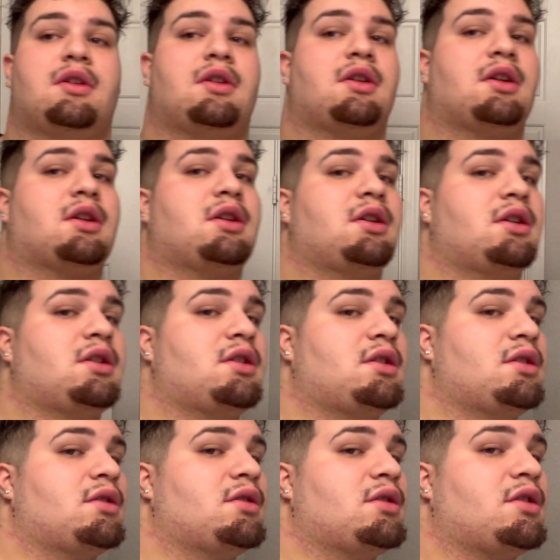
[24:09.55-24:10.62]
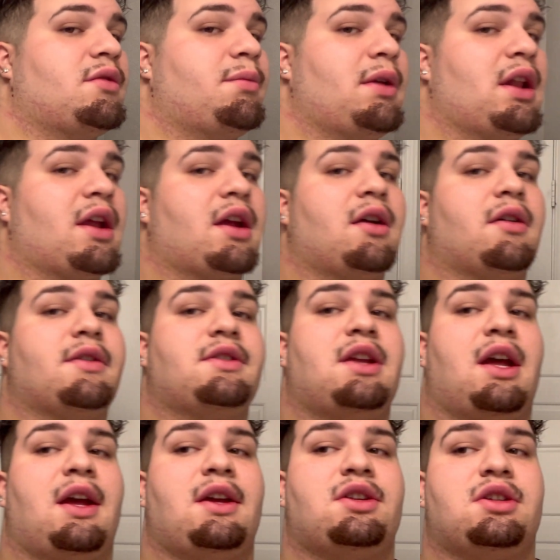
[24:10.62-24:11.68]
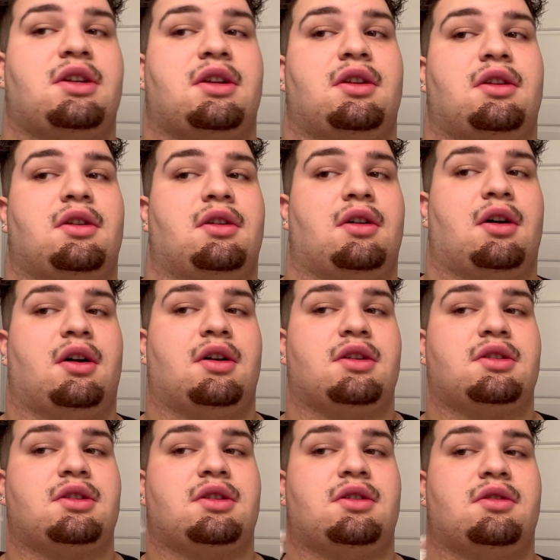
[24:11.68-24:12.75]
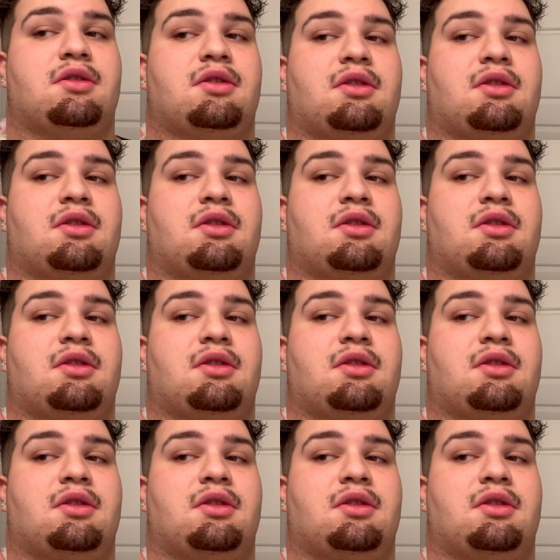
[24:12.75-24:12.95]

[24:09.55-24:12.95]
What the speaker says: it could just be like irritation also.